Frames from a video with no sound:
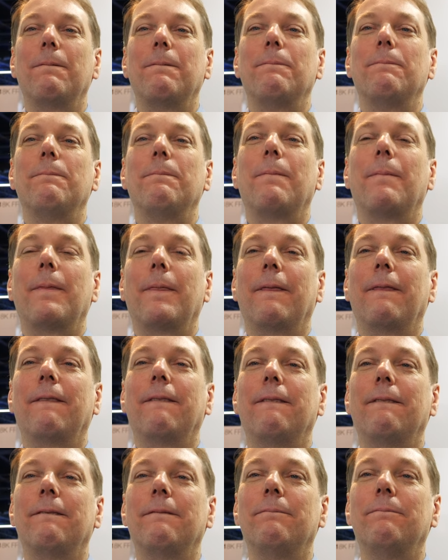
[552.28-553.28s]
often
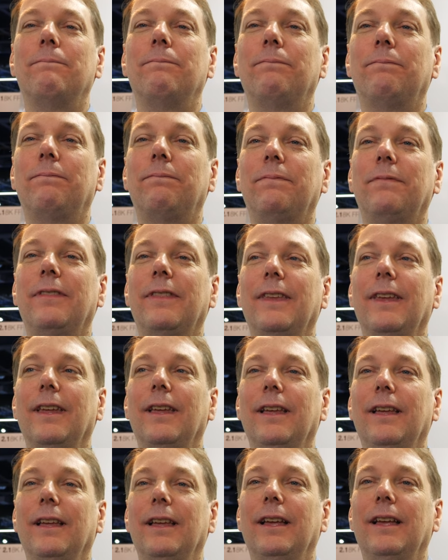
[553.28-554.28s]
better to have external
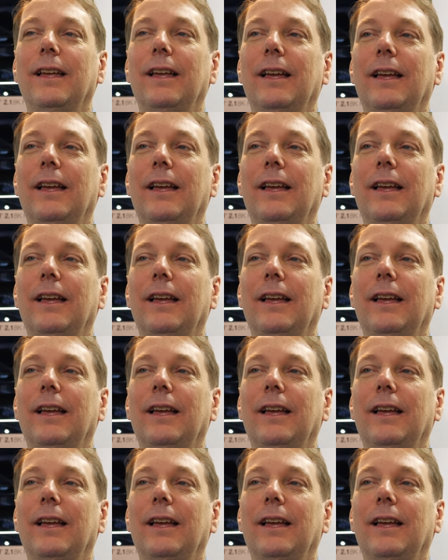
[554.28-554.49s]
sound.